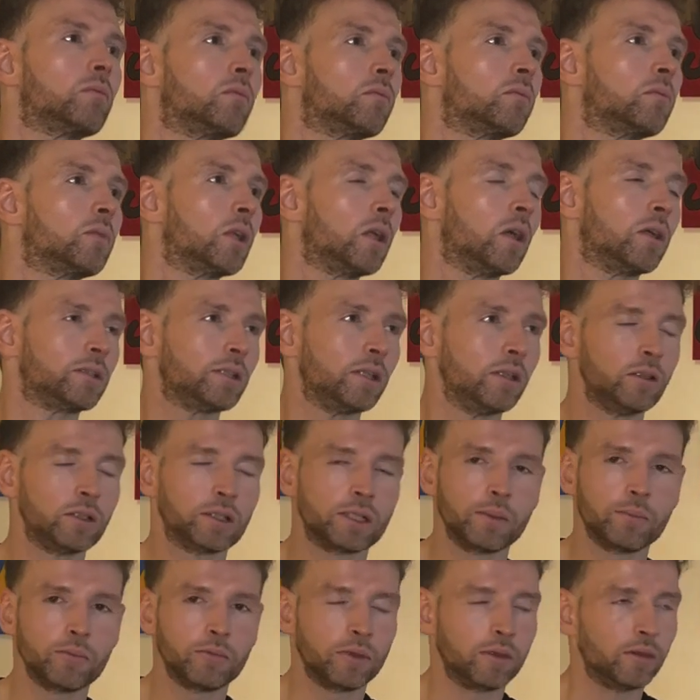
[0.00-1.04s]
I'll tell you
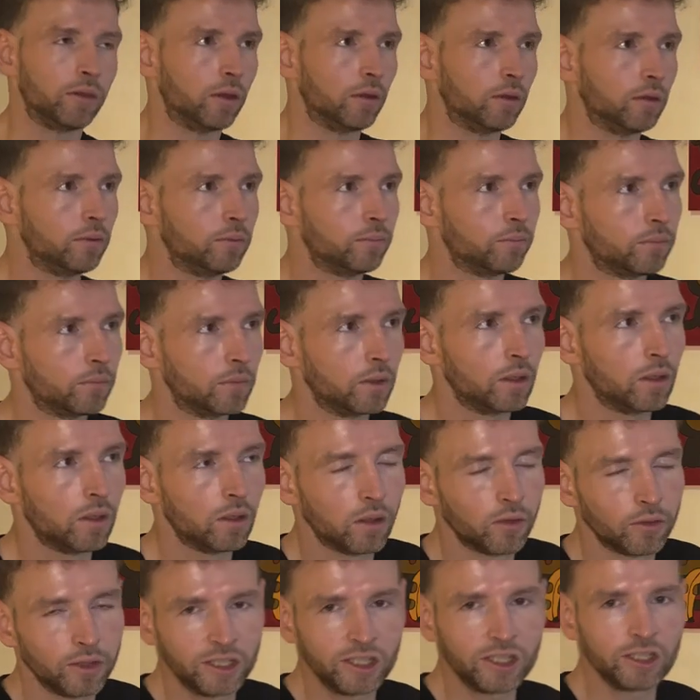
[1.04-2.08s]
something though.
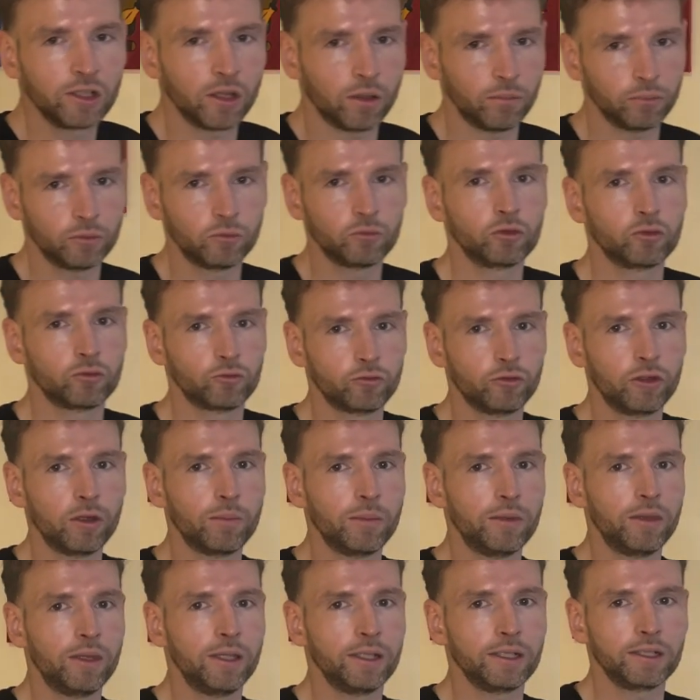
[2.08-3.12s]
I'm
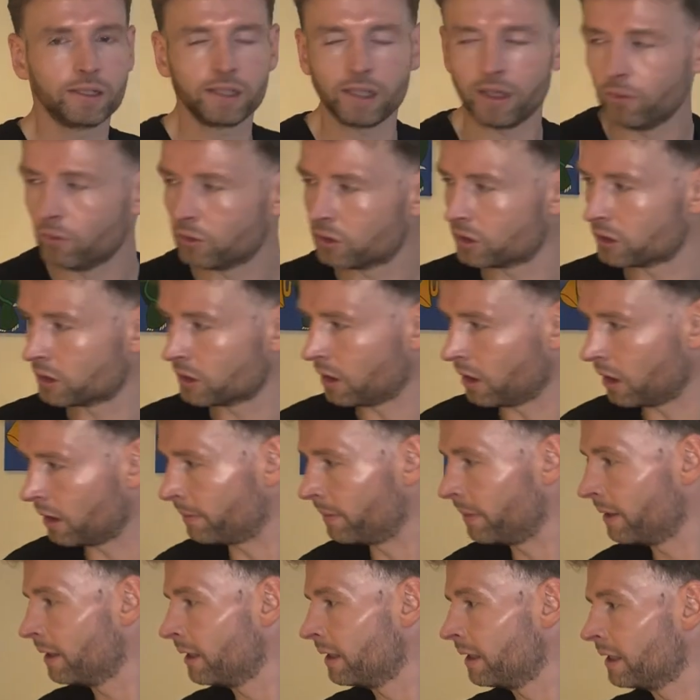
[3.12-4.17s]
filming this, what's the time?
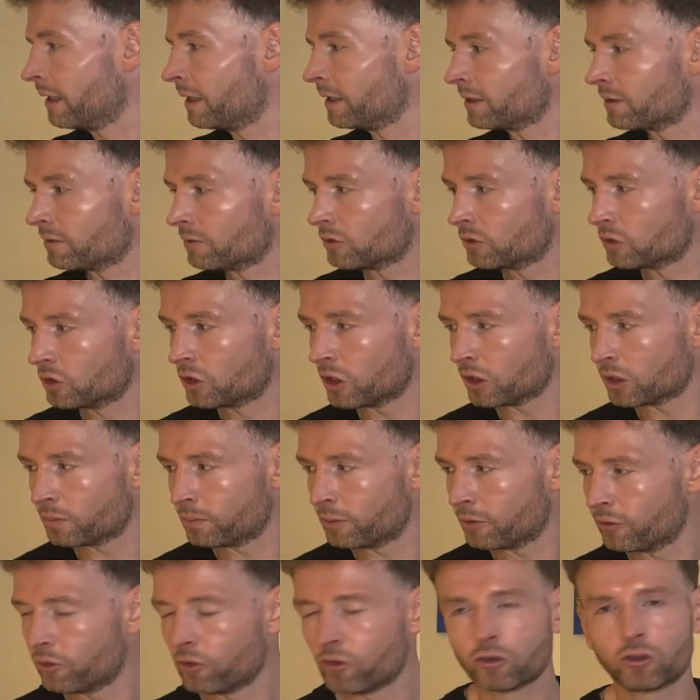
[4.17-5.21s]
Just
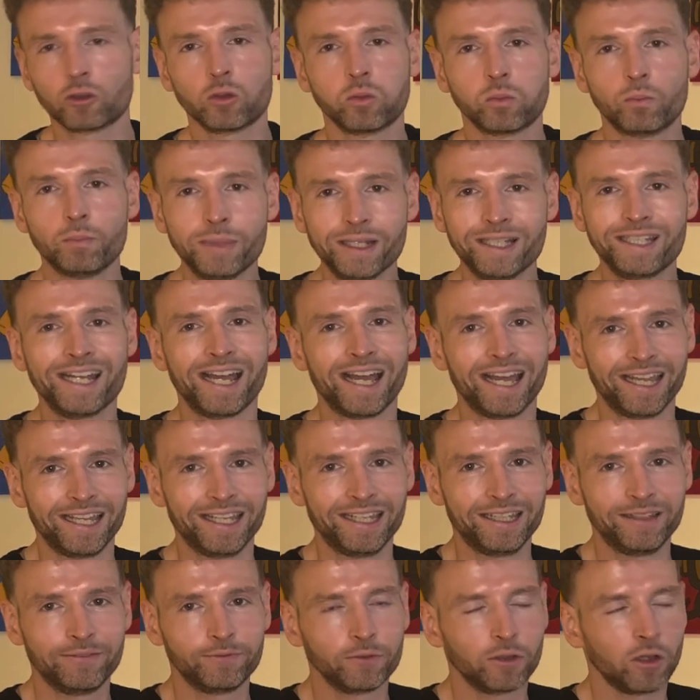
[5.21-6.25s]
before
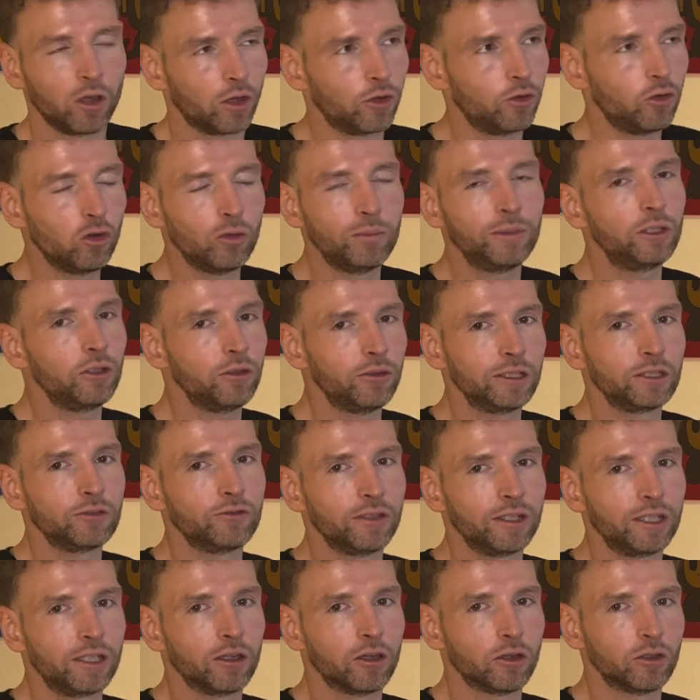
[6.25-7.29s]
midday. I normally do these
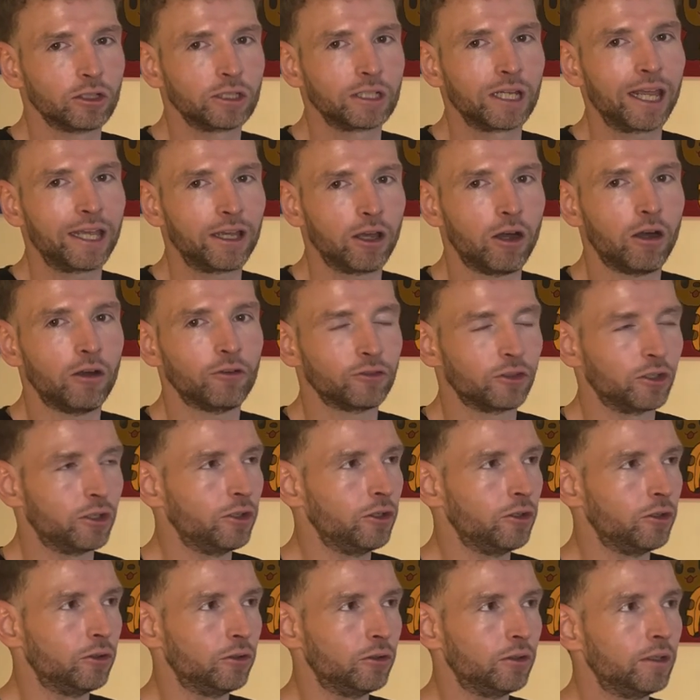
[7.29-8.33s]
videos late
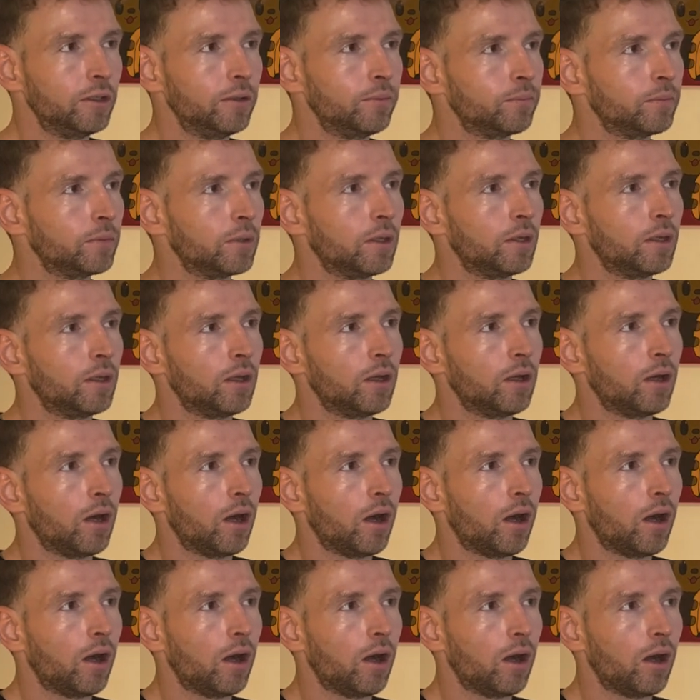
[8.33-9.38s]
afternoon.
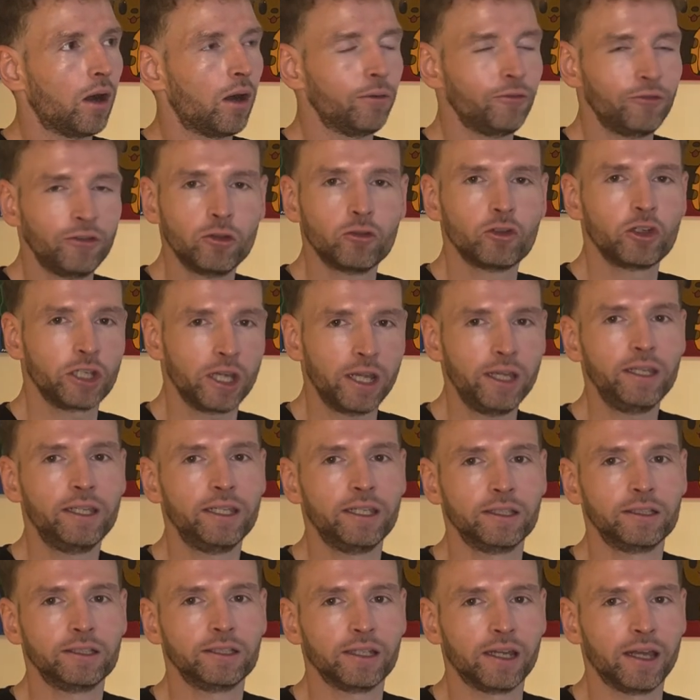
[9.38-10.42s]
I feel
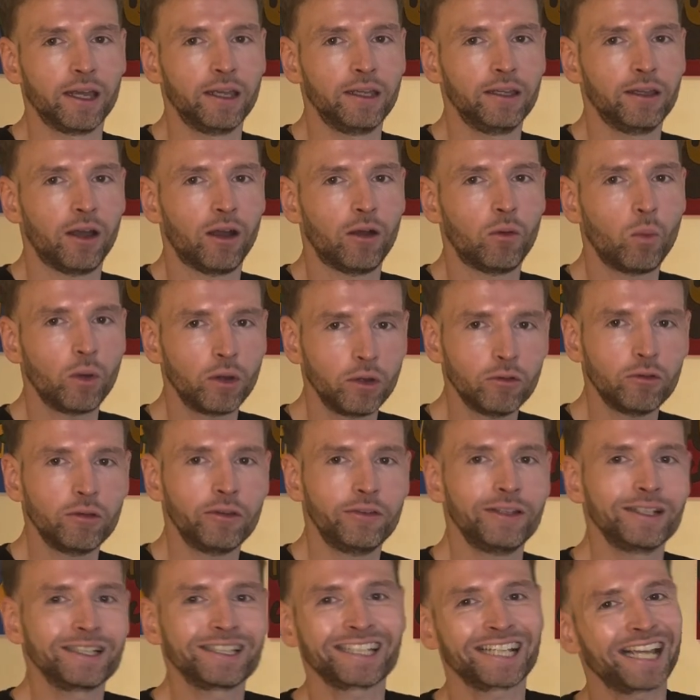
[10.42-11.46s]
shaky today. I wonder
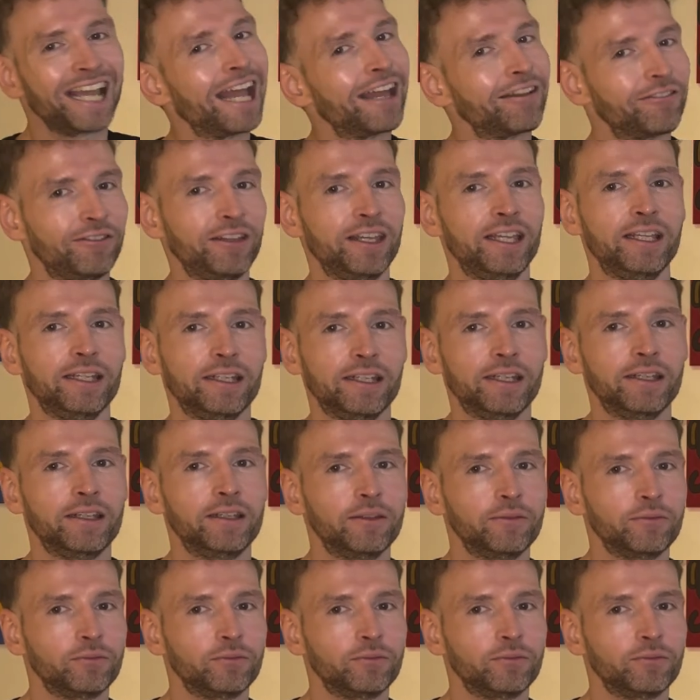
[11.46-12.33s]
if it's the caffeine.